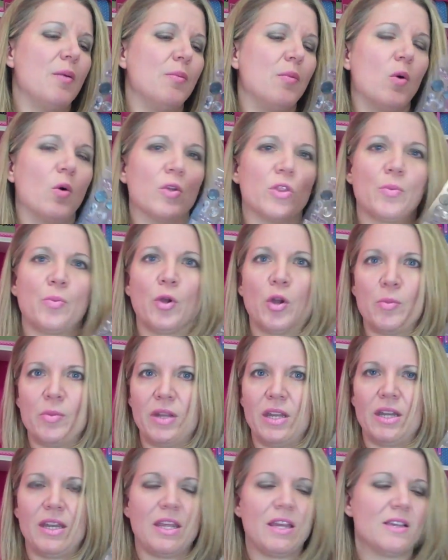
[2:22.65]
or the
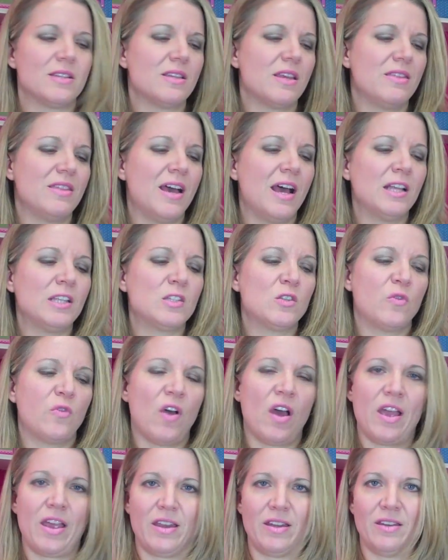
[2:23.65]
permanent inks, and that's
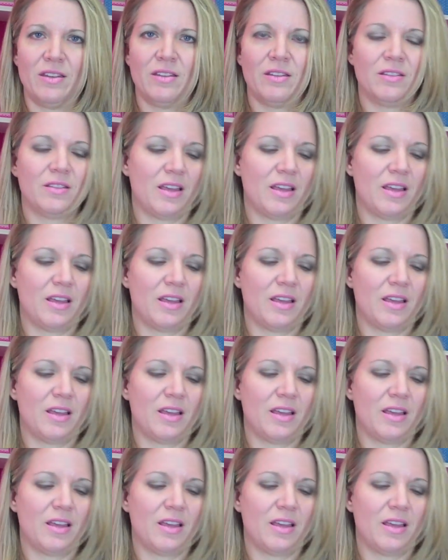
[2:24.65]
fine.